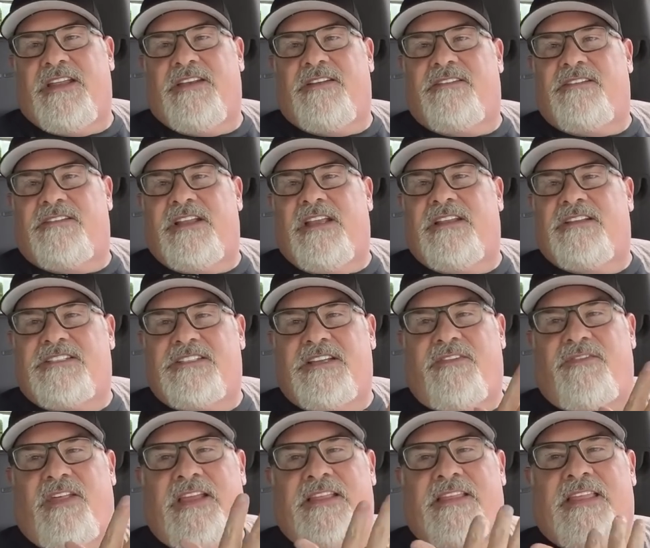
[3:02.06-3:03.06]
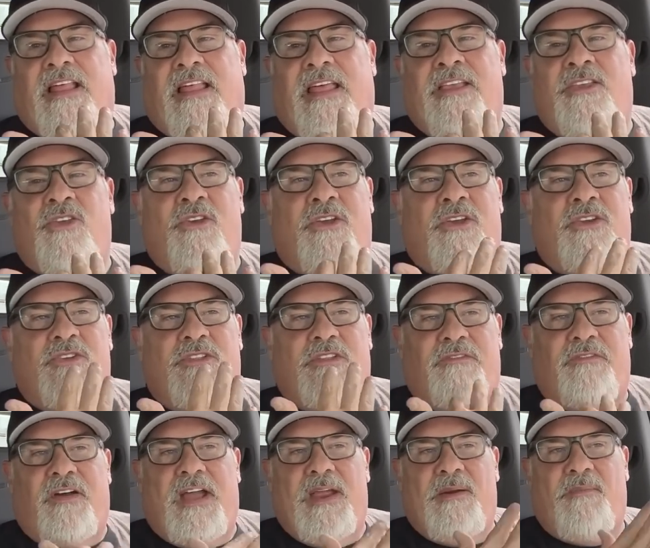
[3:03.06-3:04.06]
and and stuff like that. Like you can do the
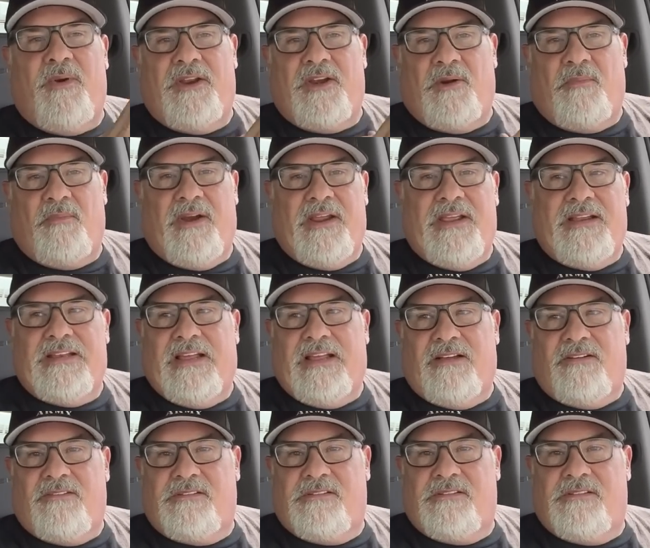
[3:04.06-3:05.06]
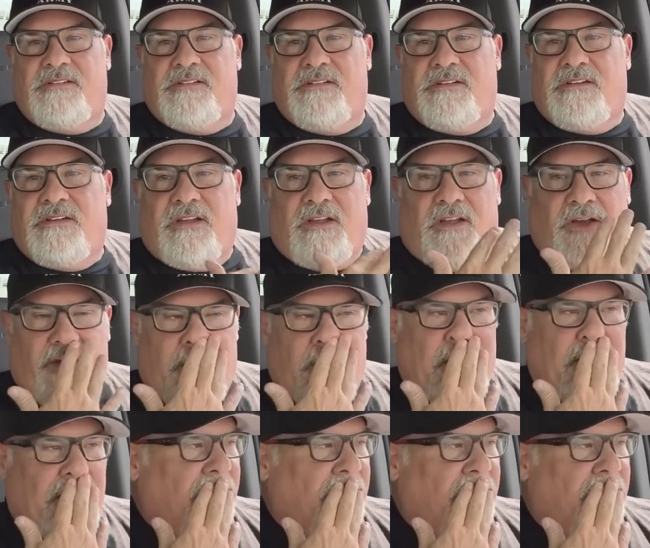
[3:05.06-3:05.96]
vibrator breakdown. Okay,